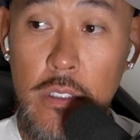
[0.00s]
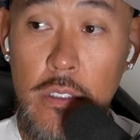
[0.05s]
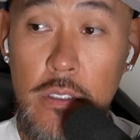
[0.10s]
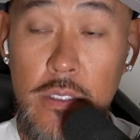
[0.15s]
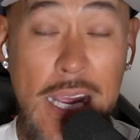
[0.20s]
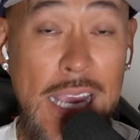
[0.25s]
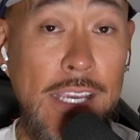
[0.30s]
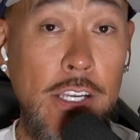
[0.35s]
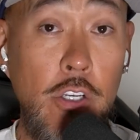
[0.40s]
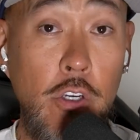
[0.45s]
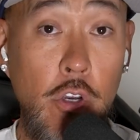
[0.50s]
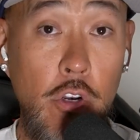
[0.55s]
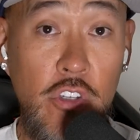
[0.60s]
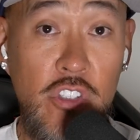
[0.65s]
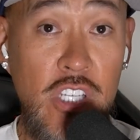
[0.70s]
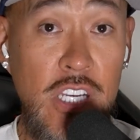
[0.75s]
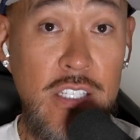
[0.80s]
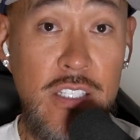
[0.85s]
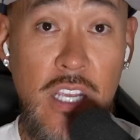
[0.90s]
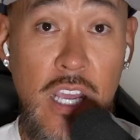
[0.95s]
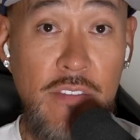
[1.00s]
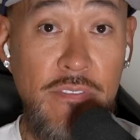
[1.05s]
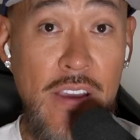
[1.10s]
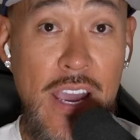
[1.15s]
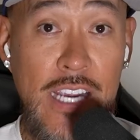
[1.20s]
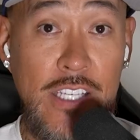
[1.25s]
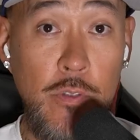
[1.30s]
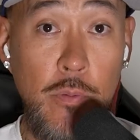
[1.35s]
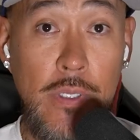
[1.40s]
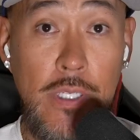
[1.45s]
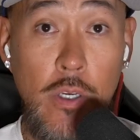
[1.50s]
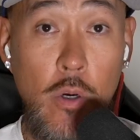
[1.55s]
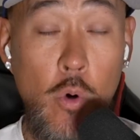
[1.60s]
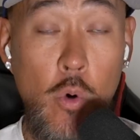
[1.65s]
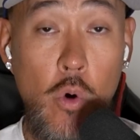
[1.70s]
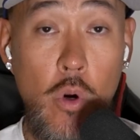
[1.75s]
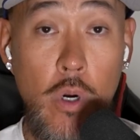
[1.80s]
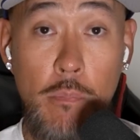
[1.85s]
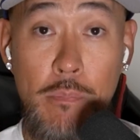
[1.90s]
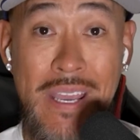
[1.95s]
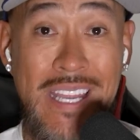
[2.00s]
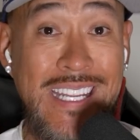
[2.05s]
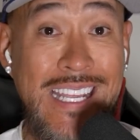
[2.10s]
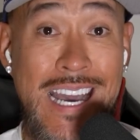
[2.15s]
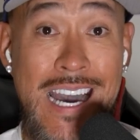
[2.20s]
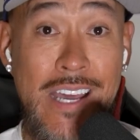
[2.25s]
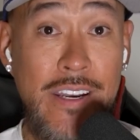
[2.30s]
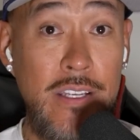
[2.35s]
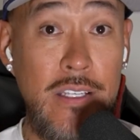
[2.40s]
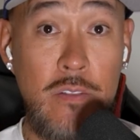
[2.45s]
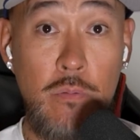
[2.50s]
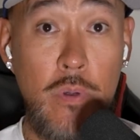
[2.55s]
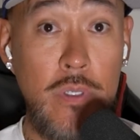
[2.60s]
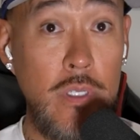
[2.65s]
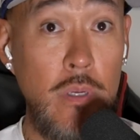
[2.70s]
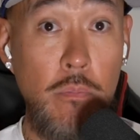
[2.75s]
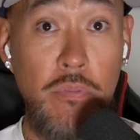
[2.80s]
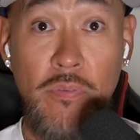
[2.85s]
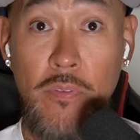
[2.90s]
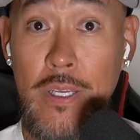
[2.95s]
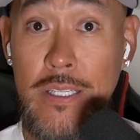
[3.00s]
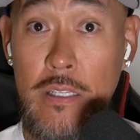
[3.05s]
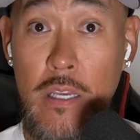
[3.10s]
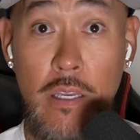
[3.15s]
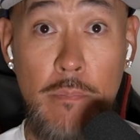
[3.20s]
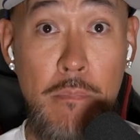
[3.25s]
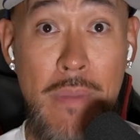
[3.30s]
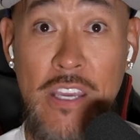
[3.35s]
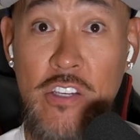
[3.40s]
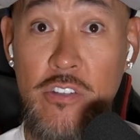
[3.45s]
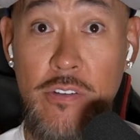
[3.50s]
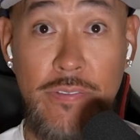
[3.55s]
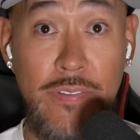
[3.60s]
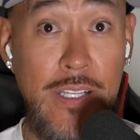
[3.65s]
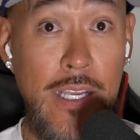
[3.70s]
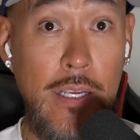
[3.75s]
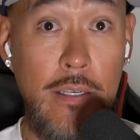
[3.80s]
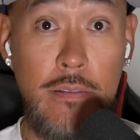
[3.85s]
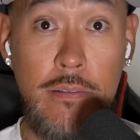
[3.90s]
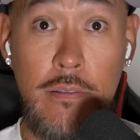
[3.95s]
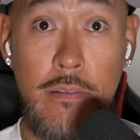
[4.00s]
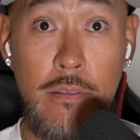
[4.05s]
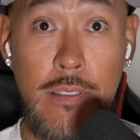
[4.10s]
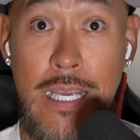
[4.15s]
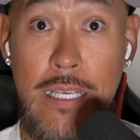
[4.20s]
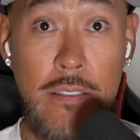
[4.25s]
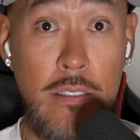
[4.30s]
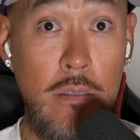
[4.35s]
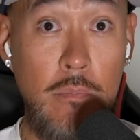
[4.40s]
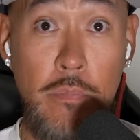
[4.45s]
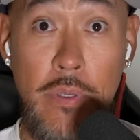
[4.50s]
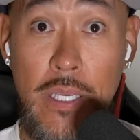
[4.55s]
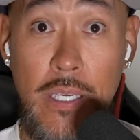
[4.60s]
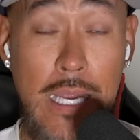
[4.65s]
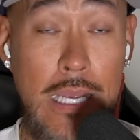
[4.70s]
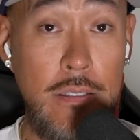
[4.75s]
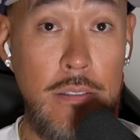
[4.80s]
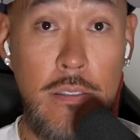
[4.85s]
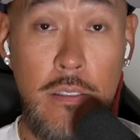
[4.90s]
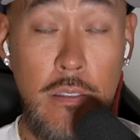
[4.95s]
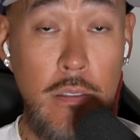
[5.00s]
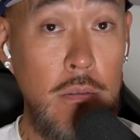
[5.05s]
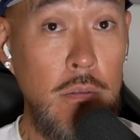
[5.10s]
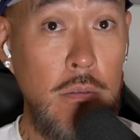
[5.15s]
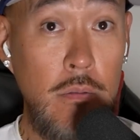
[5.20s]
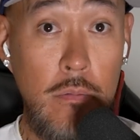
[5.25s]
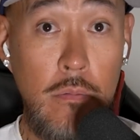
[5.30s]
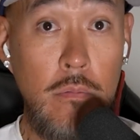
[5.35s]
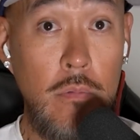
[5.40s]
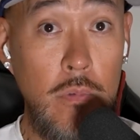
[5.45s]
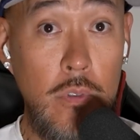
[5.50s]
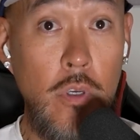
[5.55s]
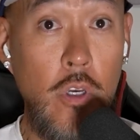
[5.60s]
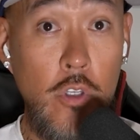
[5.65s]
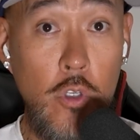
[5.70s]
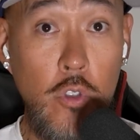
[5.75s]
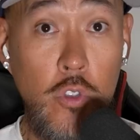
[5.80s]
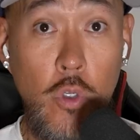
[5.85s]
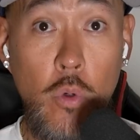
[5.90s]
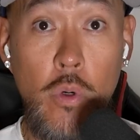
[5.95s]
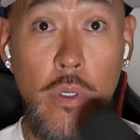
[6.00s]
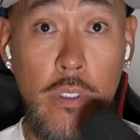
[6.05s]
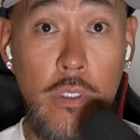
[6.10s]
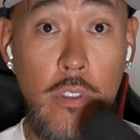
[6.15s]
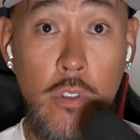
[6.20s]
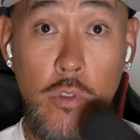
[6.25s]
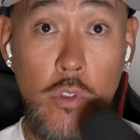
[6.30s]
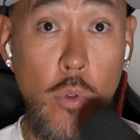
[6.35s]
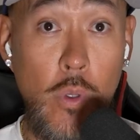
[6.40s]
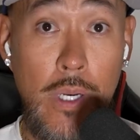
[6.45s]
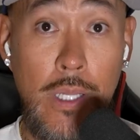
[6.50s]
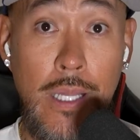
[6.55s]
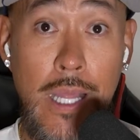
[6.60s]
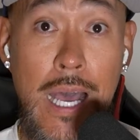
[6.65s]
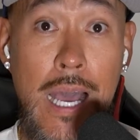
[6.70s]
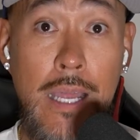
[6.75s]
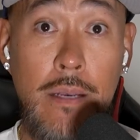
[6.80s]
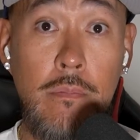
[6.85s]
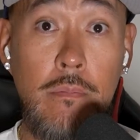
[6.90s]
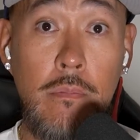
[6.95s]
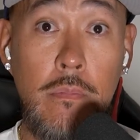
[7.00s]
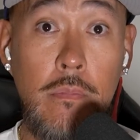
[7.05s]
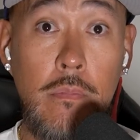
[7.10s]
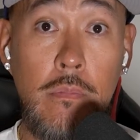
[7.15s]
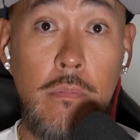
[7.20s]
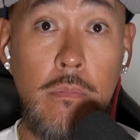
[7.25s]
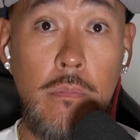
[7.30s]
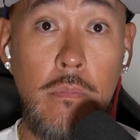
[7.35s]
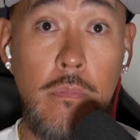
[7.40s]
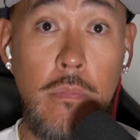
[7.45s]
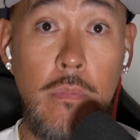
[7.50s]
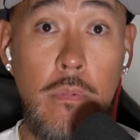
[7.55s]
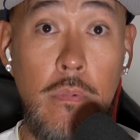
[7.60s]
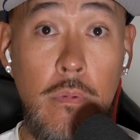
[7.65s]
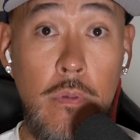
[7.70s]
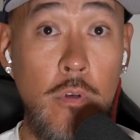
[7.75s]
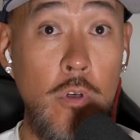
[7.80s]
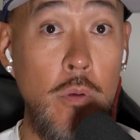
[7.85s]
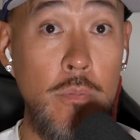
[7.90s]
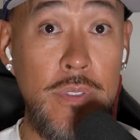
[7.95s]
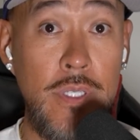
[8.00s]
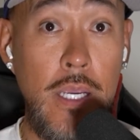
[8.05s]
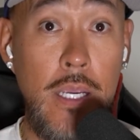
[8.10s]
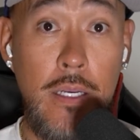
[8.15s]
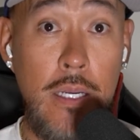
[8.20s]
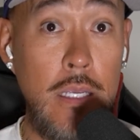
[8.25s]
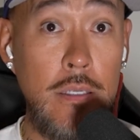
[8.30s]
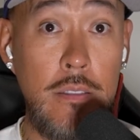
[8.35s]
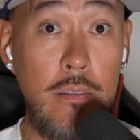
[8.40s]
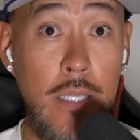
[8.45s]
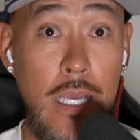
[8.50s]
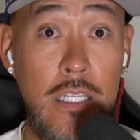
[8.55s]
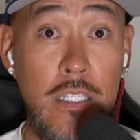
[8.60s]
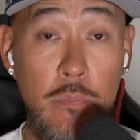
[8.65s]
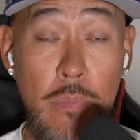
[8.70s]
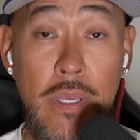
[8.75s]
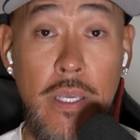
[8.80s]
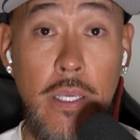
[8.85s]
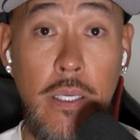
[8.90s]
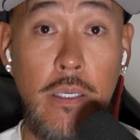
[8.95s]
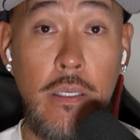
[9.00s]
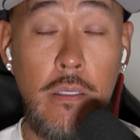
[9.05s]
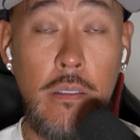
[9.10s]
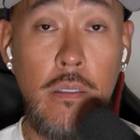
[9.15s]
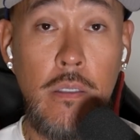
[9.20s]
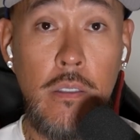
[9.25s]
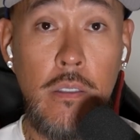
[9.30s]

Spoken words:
taking a girl to Cheesecake Factory or Benihana's was a major flex. You're doing a lot. You know what I'm saying? That's big.